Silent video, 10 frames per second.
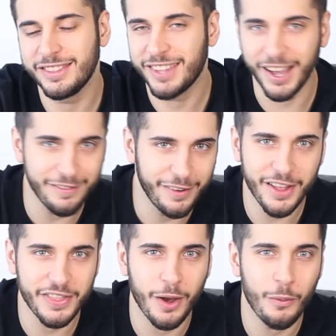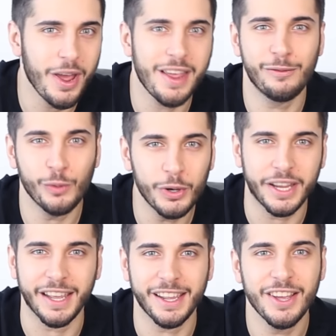divert their way of
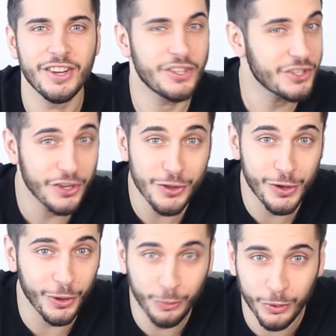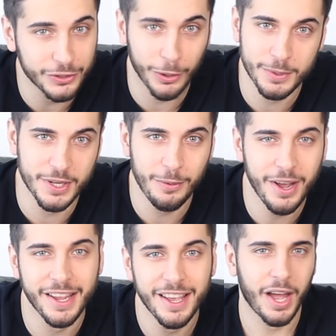walking just so you can walk the opposite way.